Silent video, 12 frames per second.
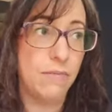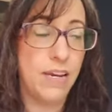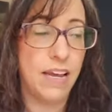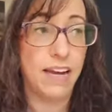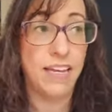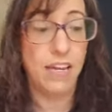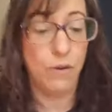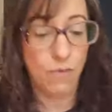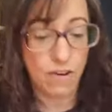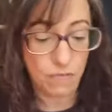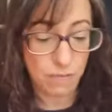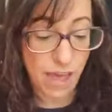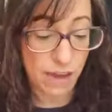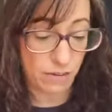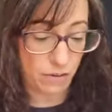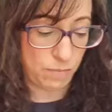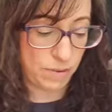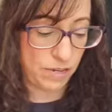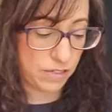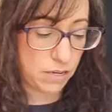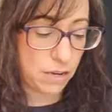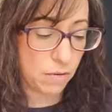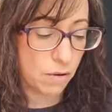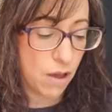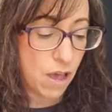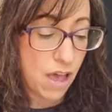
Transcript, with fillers: We got to get away from that a bit too.